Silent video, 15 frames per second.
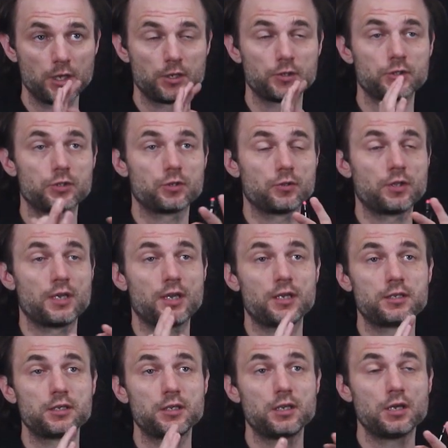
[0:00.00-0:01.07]
so
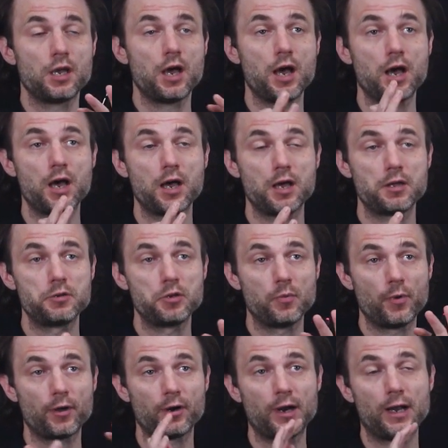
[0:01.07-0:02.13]
that no
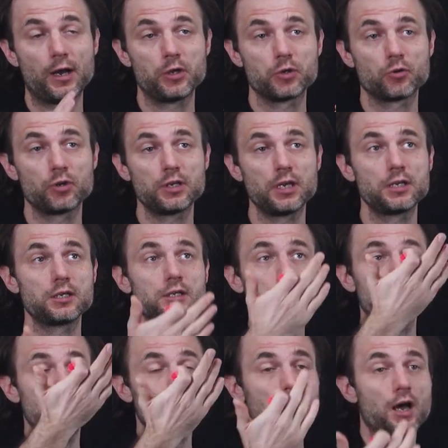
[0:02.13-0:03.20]
matter how you rotate it,
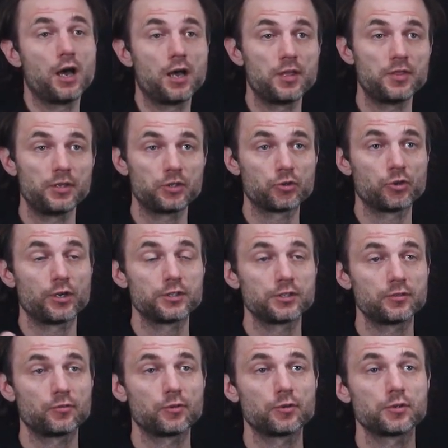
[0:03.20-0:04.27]
the
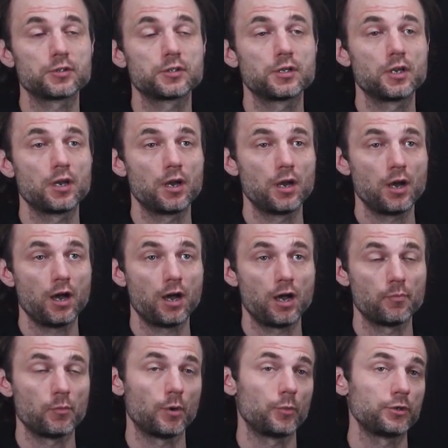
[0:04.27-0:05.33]
transverse
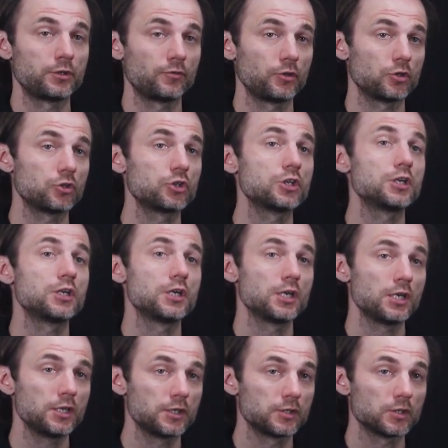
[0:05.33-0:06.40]
moment of inertia
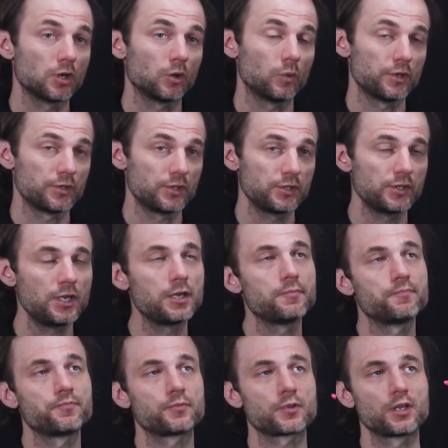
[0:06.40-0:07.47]
is always the
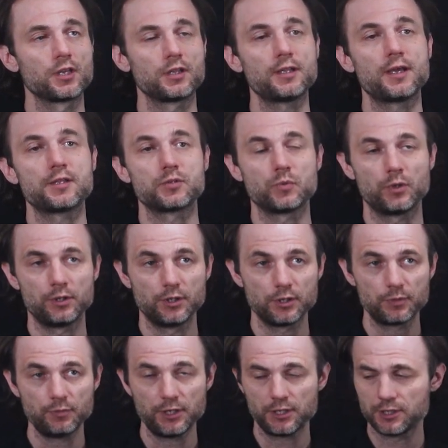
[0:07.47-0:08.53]
same. That's what
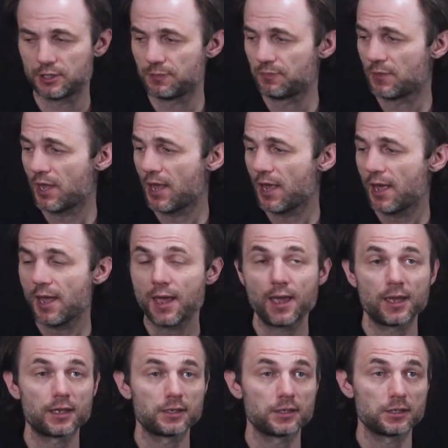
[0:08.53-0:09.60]
this means.
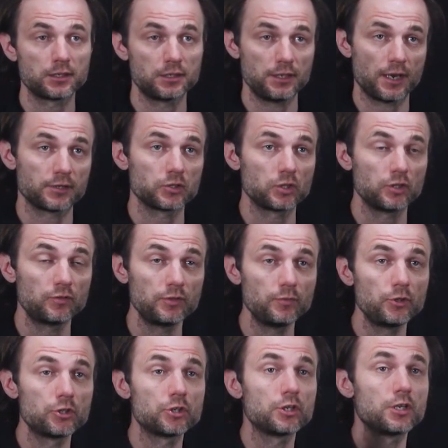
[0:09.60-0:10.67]
And the axis of
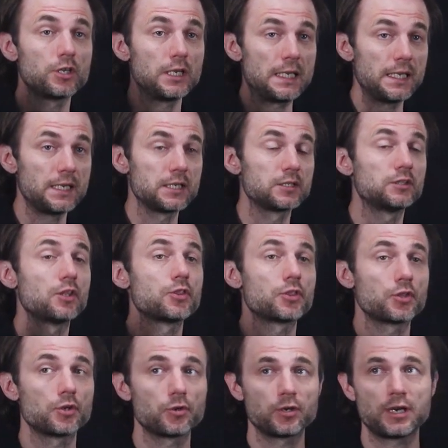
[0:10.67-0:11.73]
symmetry is the
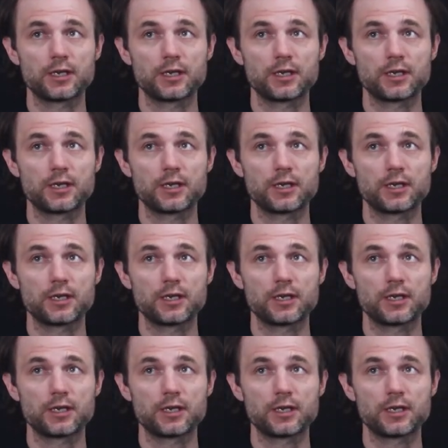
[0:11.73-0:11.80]
third